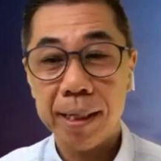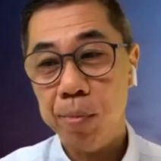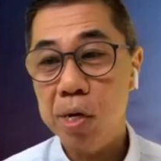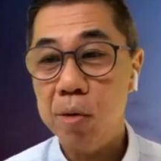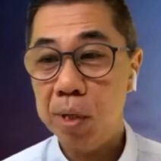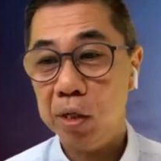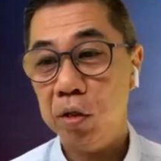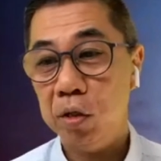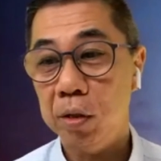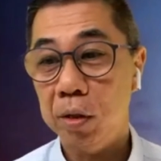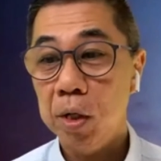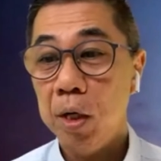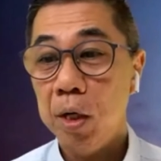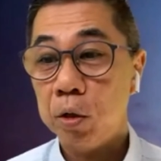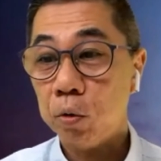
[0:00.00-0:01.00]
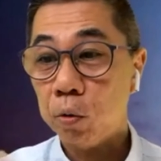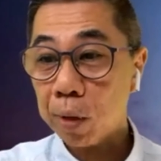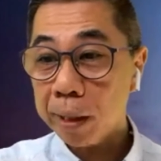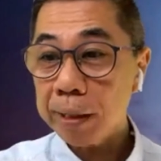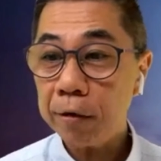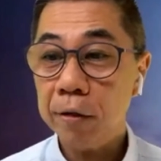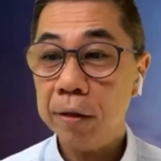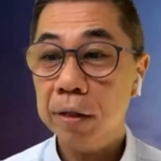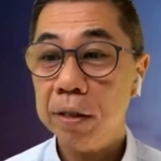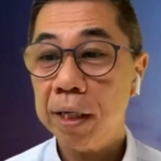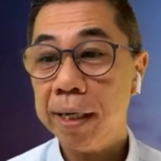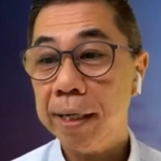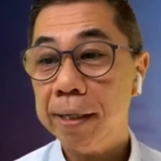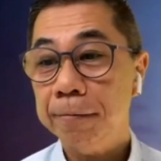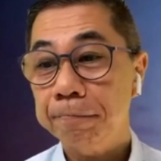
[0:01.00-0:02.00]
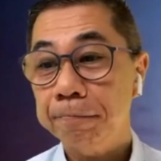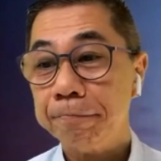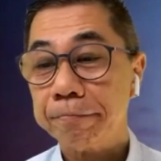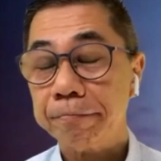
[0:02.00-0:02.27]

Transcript: Can be a mixture. So write it on the chat